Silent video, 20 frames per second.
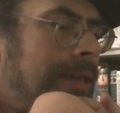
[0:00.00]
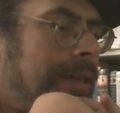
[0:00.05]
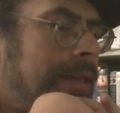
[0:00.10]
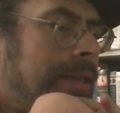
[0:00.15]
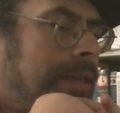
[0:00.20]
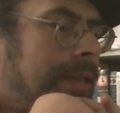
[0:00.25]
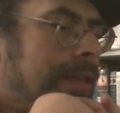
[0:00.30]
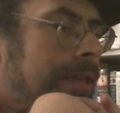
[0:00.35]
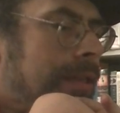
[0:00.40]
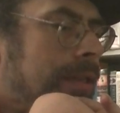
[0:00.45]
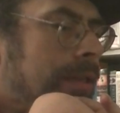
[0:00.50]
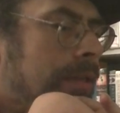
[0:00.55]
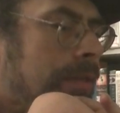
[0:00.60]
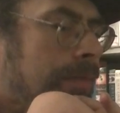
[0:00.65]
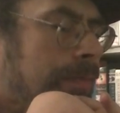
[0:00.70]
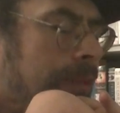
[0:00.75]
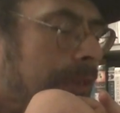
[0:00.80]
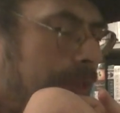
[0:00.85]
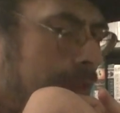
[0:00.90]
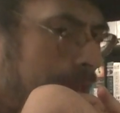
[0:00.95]

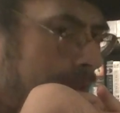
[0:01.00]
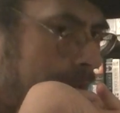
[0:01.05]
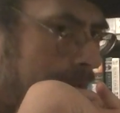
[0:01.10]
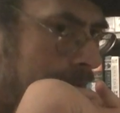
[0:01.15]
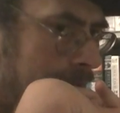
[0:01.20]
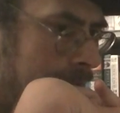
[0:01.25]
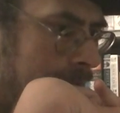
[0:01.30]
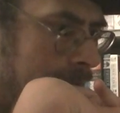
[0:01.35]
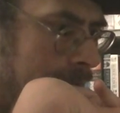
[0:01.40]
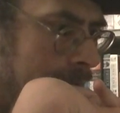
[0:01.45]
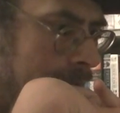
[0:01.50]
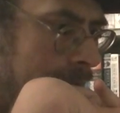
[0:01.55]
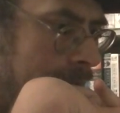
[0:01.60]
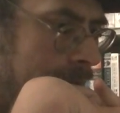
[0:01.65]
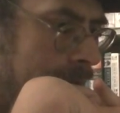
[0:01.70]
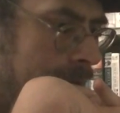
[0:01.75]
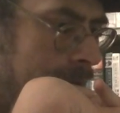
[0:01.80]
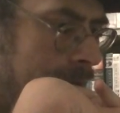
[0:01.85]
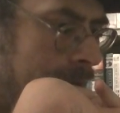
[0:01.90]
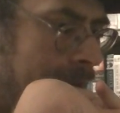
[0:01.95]
suspicion
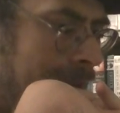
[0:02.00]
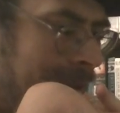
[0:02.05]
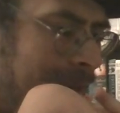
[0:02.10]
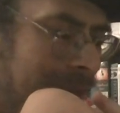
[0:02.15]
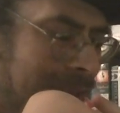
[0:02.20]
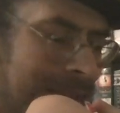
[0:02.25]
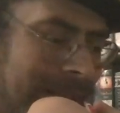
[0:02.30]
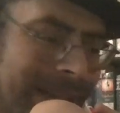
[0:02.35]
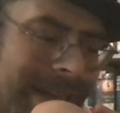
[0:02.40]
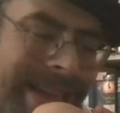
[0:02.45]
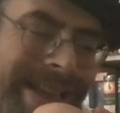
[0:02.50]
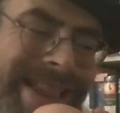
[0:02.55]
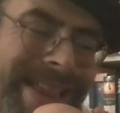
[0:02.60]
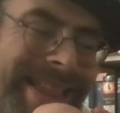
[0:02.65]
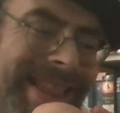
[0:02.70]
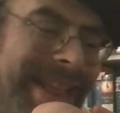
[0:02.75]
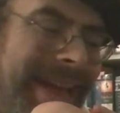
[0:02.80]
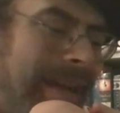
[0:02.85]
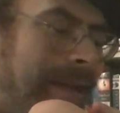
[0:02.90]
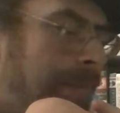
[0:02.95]

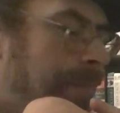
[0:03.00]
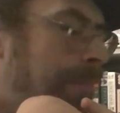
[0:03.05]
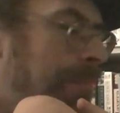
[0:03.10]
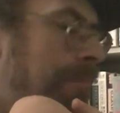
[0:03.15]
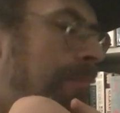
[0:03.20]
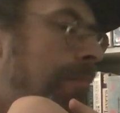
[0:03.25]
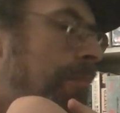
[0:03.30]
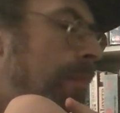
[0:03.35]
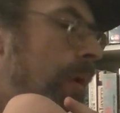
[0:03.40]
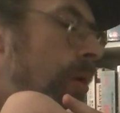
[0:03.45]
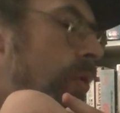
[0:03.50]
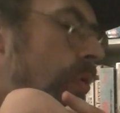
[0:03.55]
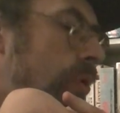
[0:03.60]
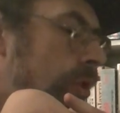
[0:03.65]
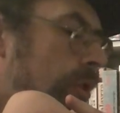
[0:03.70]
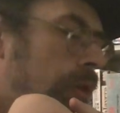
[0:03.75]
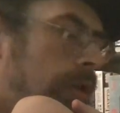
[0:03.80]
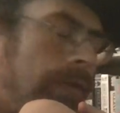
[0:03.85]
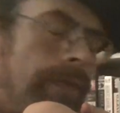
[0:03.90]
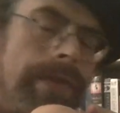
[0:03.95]
is that
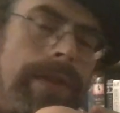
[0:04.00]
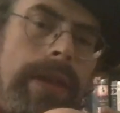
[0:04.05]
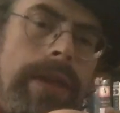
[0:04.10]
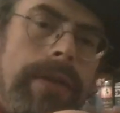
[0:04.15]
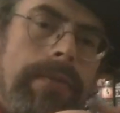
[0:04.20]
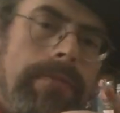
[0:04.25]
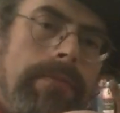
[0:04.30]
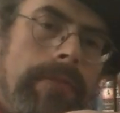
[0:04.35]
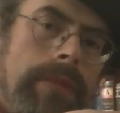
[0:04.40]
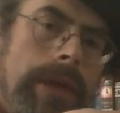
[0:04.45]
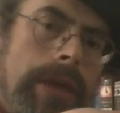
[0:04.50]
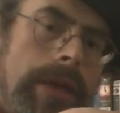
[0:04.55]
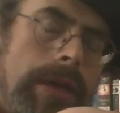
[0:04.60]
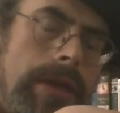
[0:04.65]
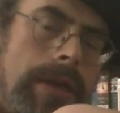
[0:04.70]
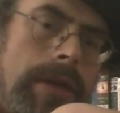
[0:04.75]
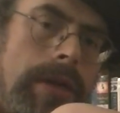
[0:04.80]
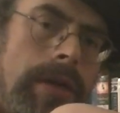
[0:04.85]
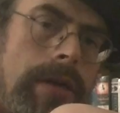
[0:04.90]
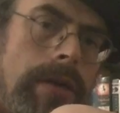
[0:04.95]
most of the
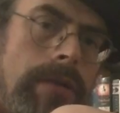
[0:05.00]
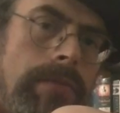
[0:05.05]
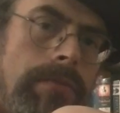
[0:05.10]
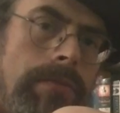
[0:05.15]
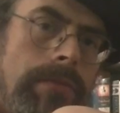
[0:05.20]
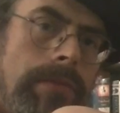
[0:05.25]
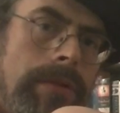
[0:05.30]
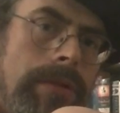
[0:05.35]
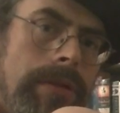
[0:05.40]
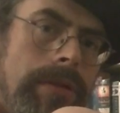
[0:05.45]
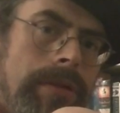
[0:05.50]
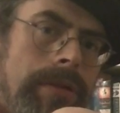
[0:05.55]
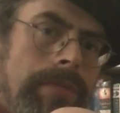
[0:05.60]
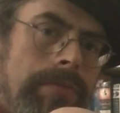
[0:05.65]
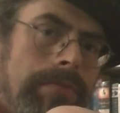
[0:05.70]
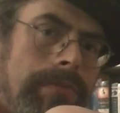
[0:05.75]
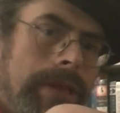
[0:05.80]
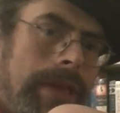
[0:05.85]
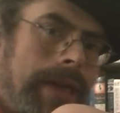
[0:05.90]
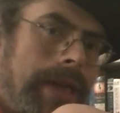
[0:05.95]
midterm
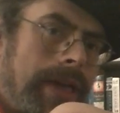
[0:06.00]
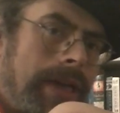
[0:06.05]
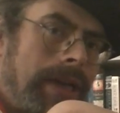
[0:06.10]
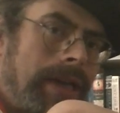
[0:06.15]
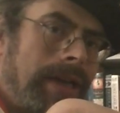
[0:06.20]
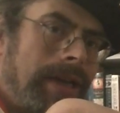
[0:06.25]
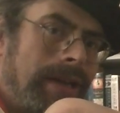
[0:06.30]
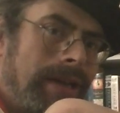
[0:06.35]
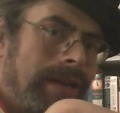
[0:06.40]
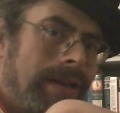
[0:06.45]
planning